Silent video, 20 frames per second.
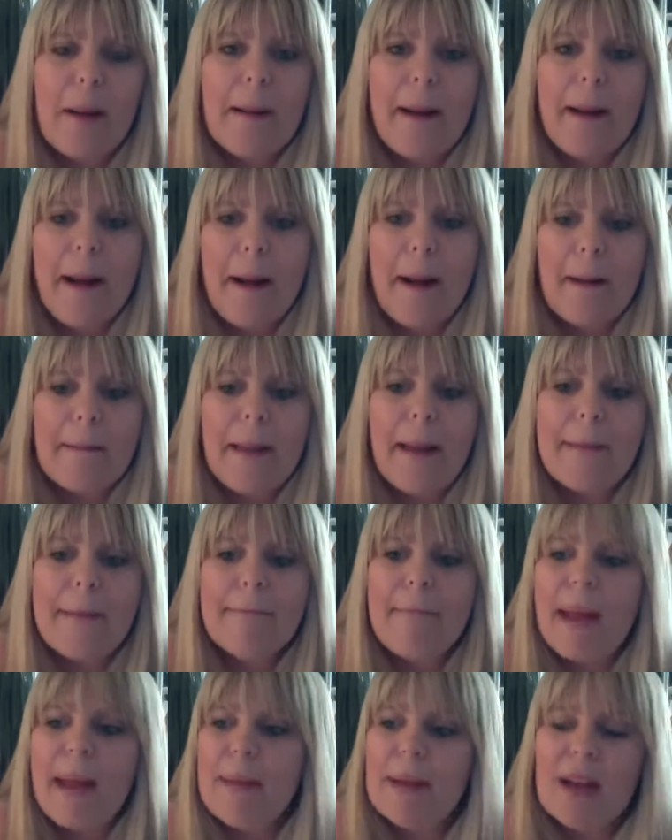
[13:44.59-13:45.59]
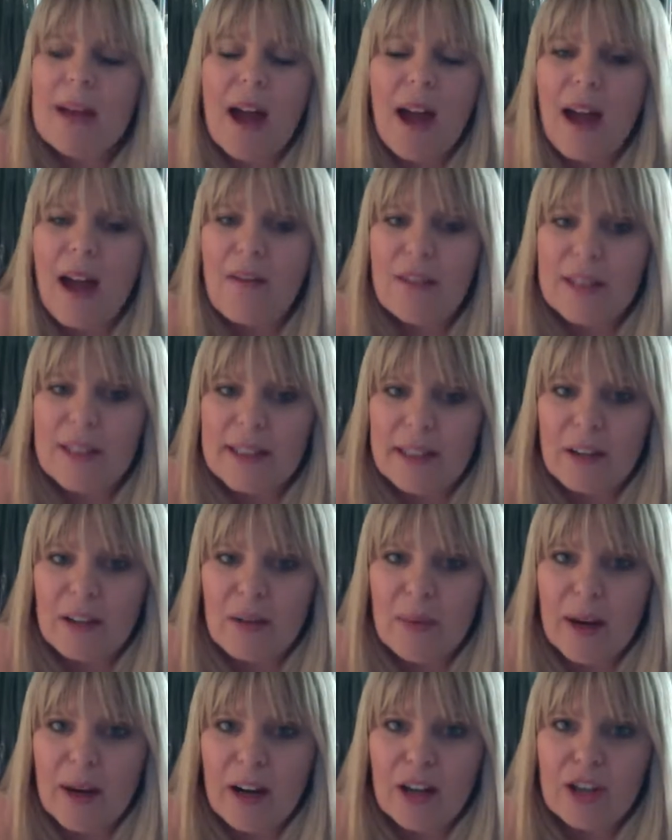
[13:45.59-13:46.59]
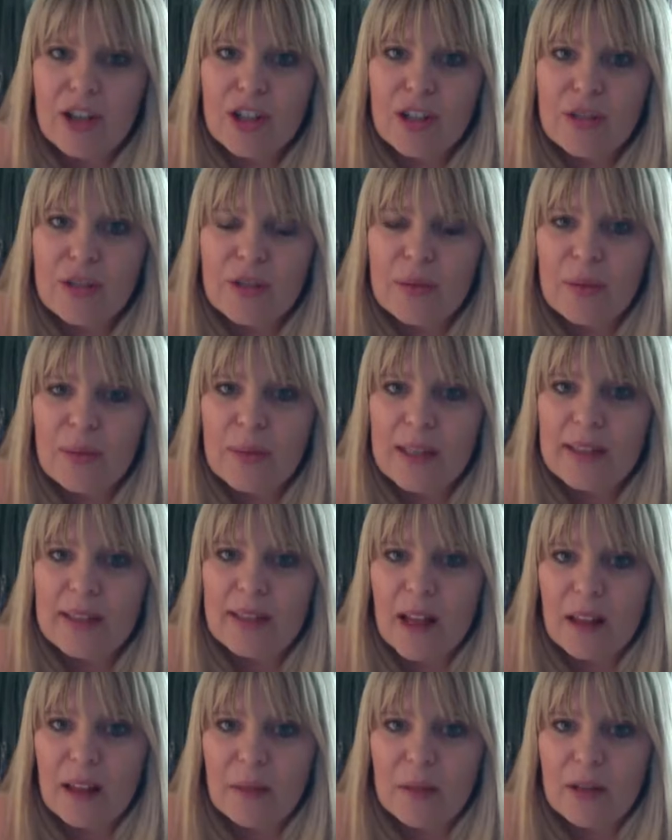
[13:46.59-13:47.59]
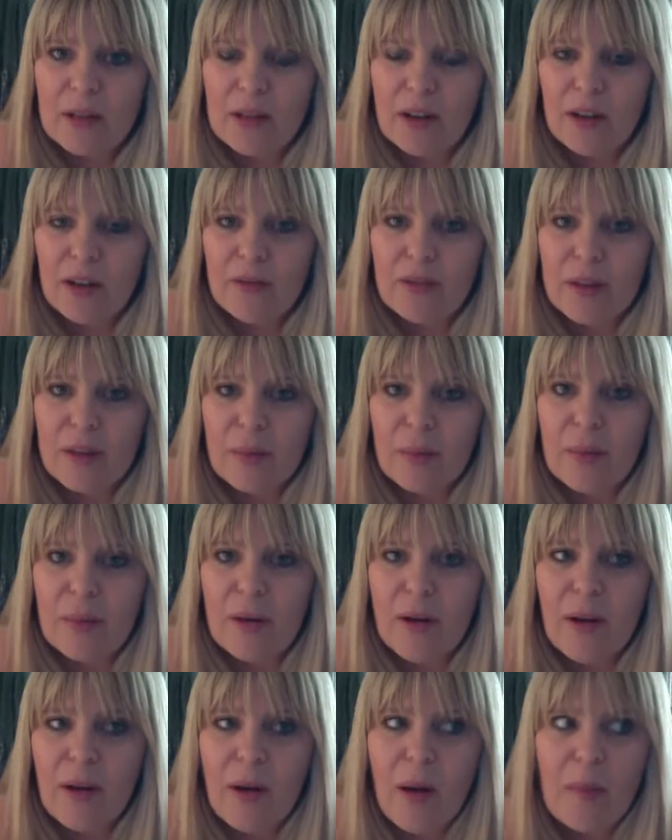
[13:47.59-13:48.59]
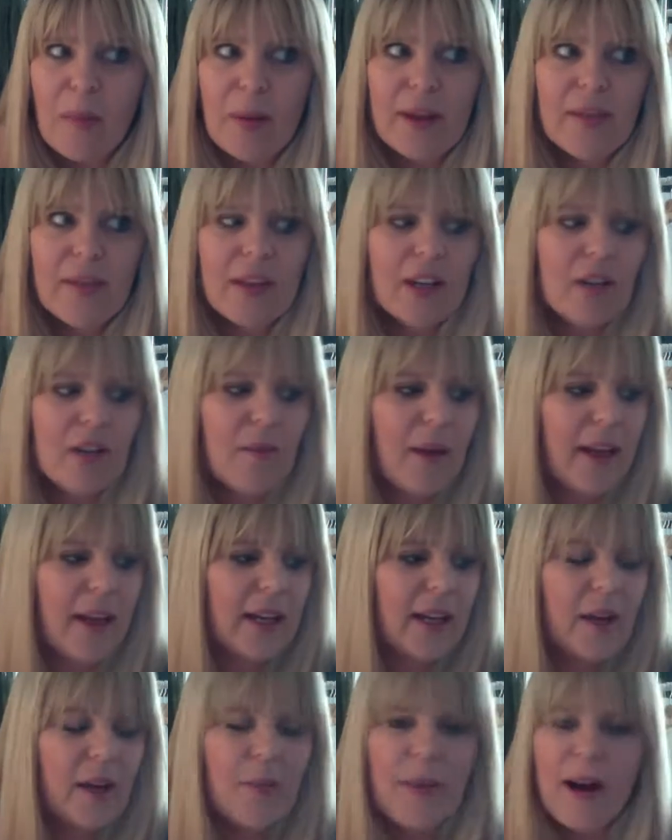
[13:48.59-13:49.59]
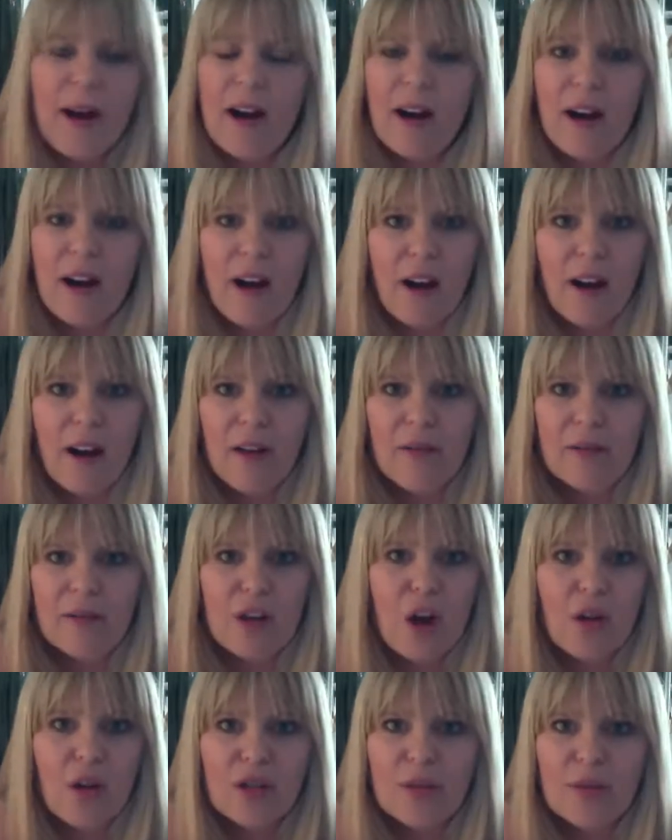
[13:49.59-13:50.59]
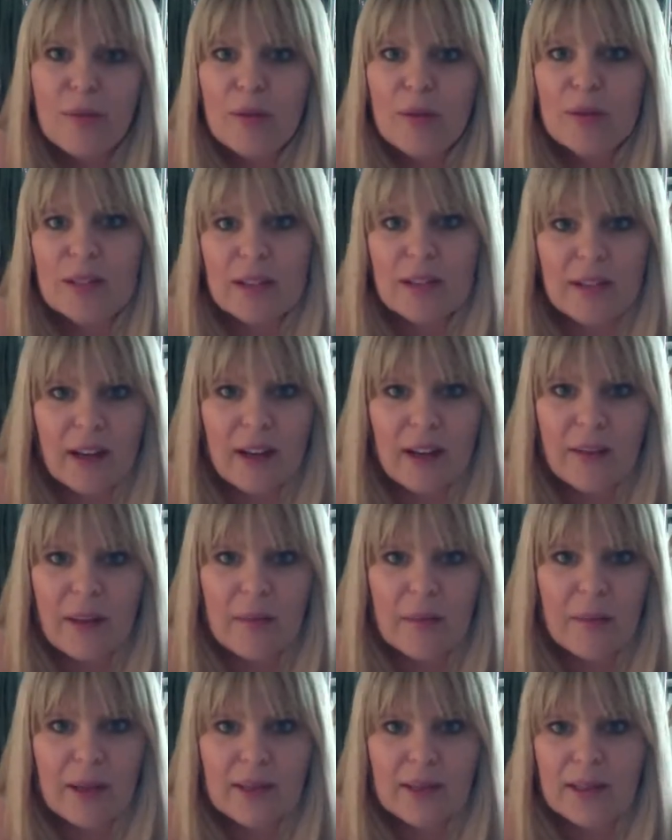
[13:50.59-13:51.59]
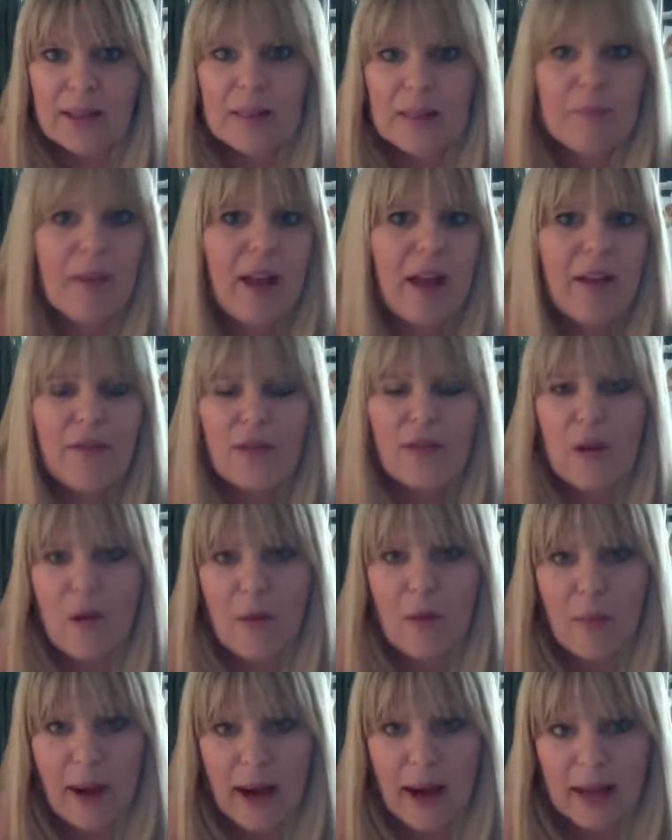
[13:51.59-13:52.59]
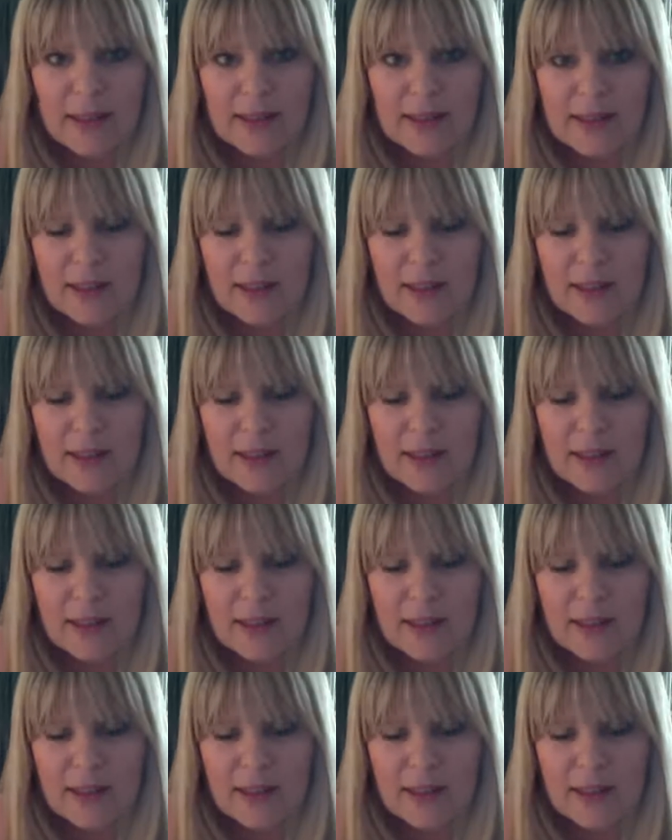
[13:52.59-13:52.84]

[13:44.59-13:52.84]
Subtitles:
And maybe not every single pair of shoes will be sellable or flippable, but then you might get a pair of Coach boots in there that basically pay for the whole box.